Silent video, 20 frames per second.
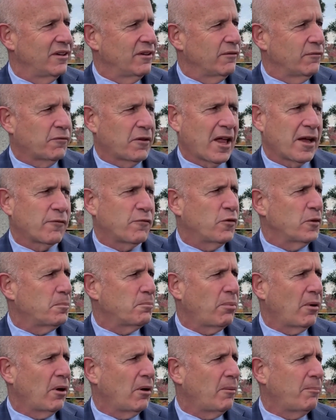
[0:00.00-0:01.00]
flag
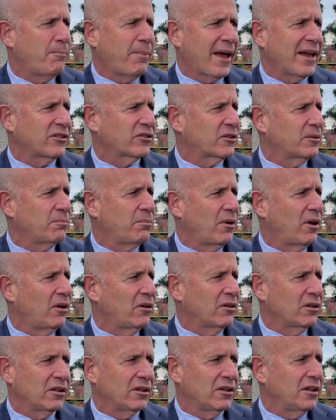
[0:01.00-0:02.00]
football, basketball,
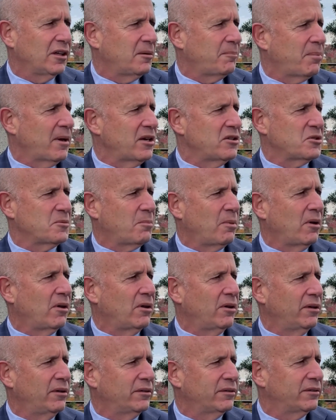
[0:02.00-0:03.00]
little league
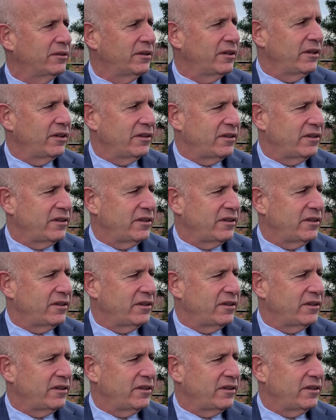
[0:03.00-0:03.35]
baseball. Sure.